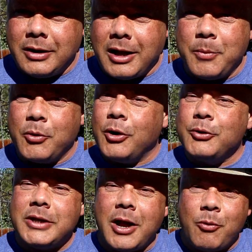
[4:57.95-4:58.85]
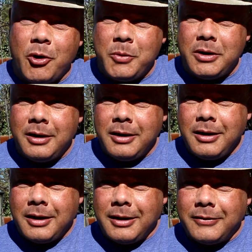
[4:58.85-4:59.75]
I'm your host, Al Roman,
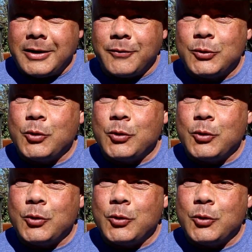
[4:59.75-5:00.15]
And thanks for